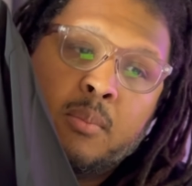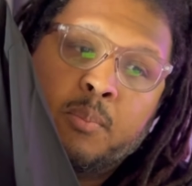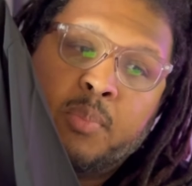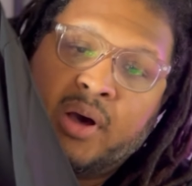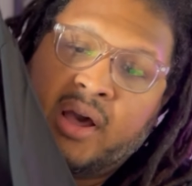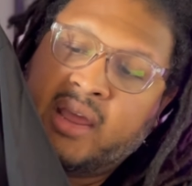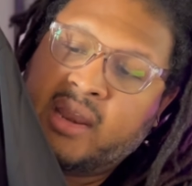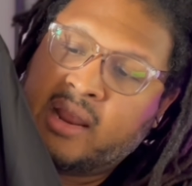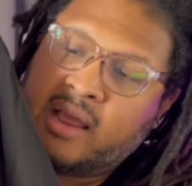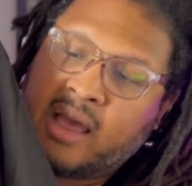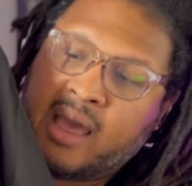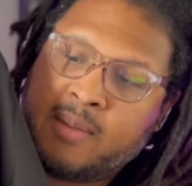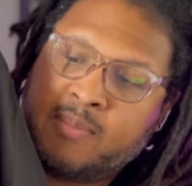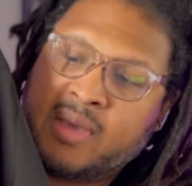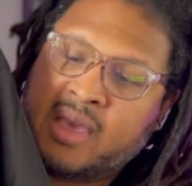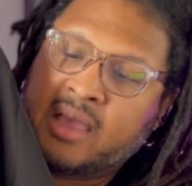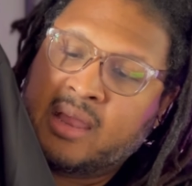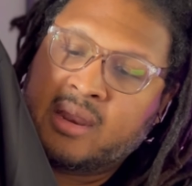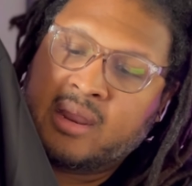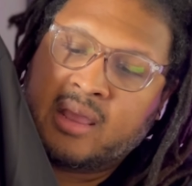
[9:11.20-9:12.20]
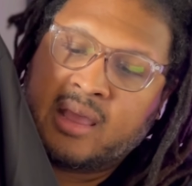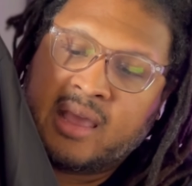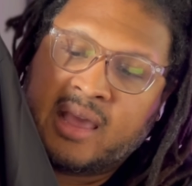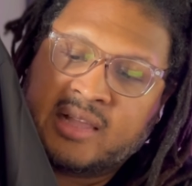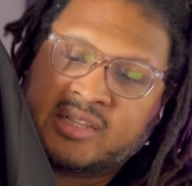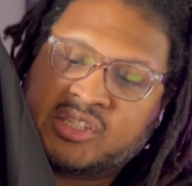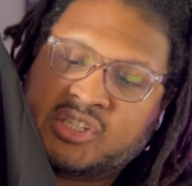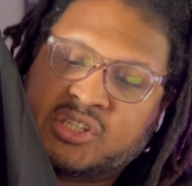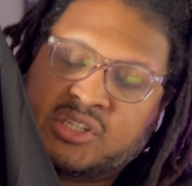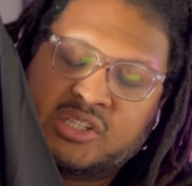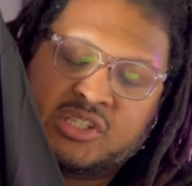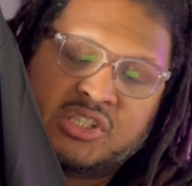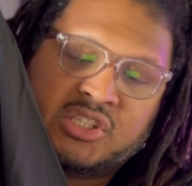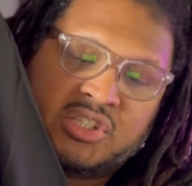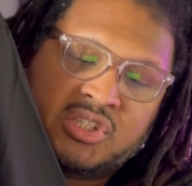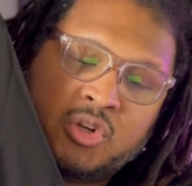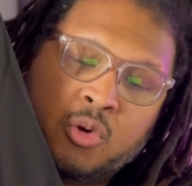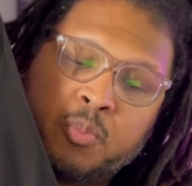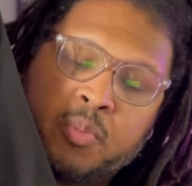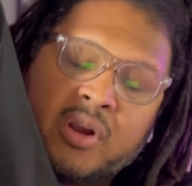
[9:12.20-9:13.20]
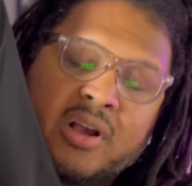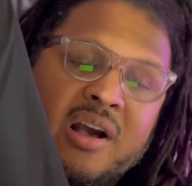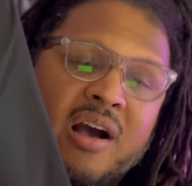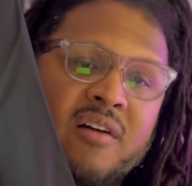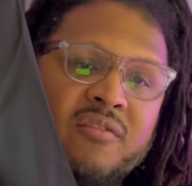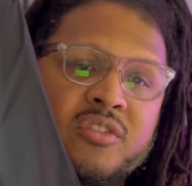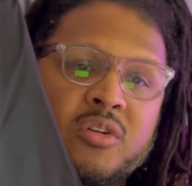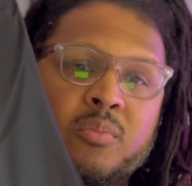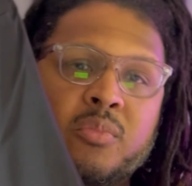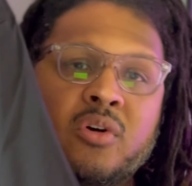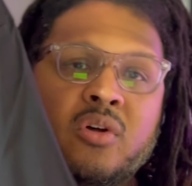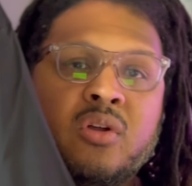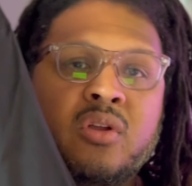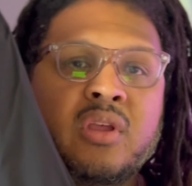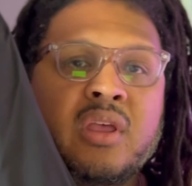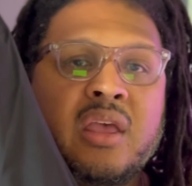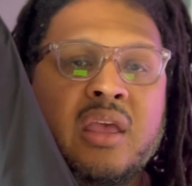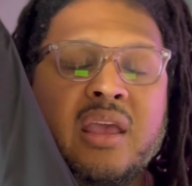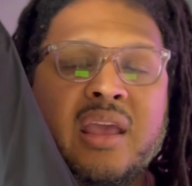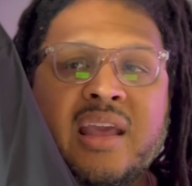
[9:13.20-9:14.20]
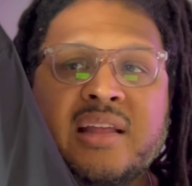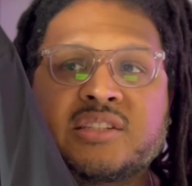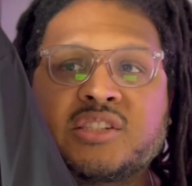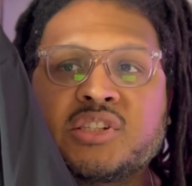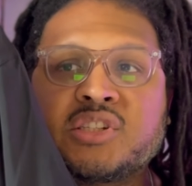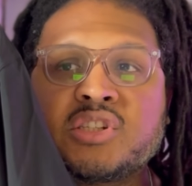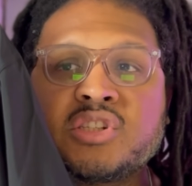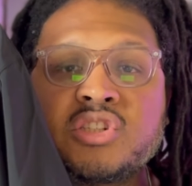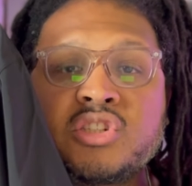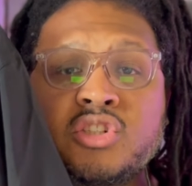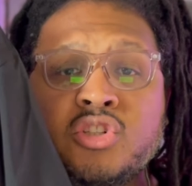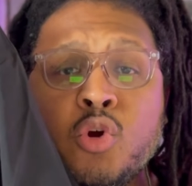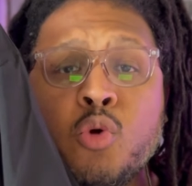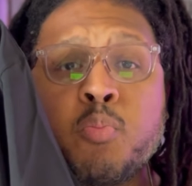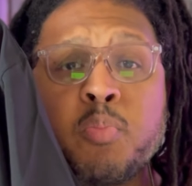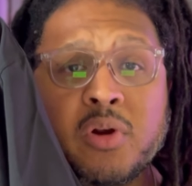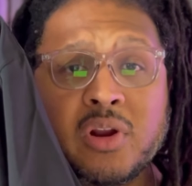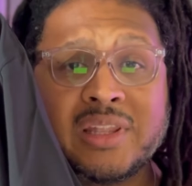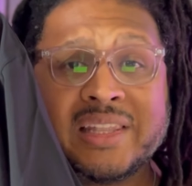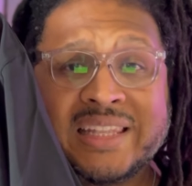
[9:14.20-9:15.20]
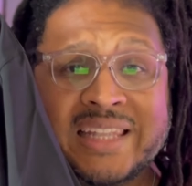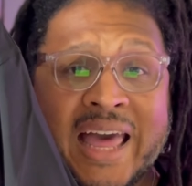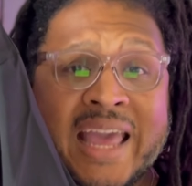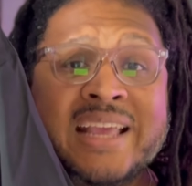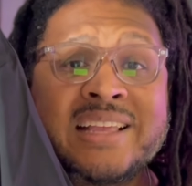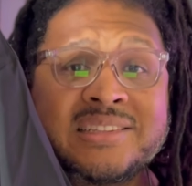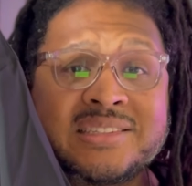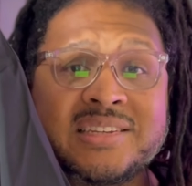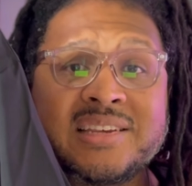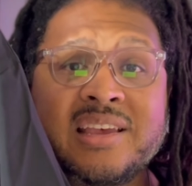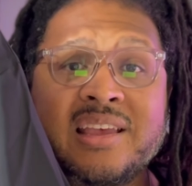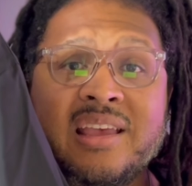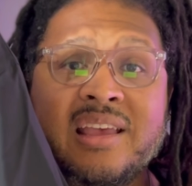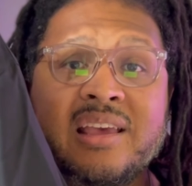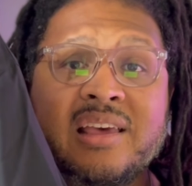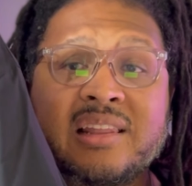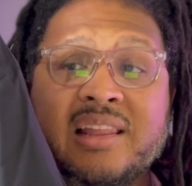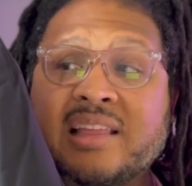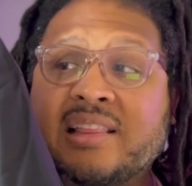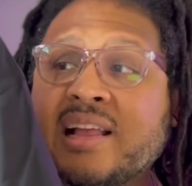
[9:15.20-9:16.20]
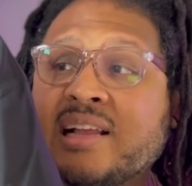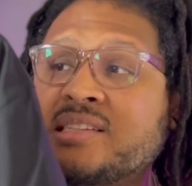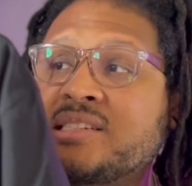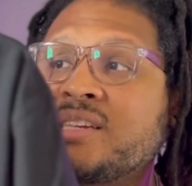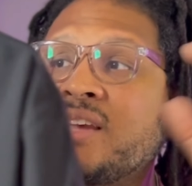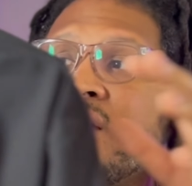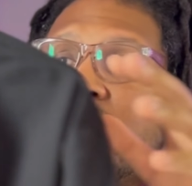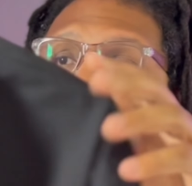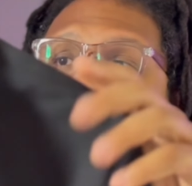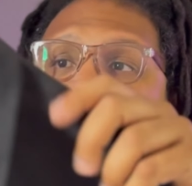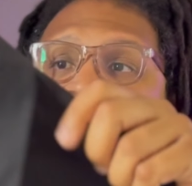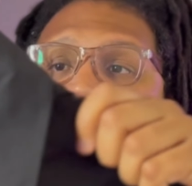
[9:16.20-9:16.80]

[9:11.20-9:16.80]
but I mean, it's super comfortable. It's super light. Like, that's the other thing.